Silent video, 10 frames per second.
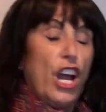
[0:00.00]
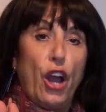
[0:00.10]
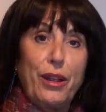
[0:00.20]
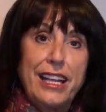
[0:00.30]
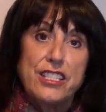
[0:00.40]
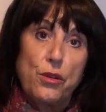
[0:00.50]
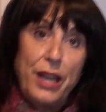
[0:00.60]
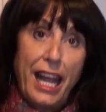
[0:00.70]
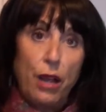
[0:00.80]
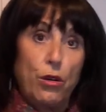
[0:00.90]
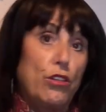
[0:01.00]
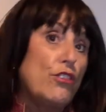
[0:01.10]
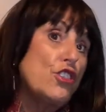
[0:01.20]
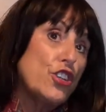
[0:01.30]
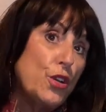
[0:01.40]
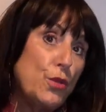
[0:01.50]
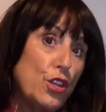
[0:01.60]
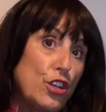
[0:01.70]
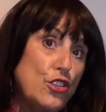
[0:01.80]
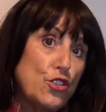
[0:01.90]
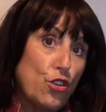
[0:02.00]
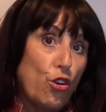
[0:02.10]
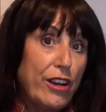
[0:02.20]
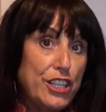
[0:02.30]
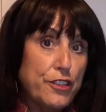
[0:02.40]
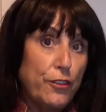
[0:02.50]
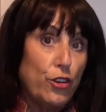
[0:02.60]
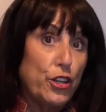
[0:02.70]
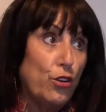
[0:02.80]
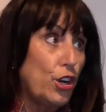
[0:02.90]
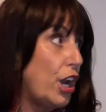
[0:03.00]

Okay, so now on to the storage for your